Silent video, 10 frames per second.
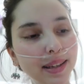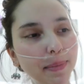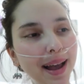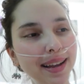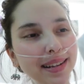This
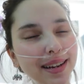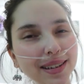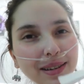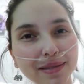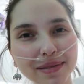bag's
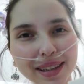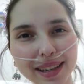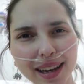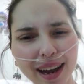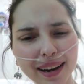actually
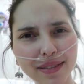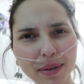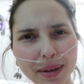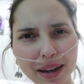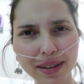really kind of
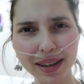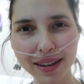coming out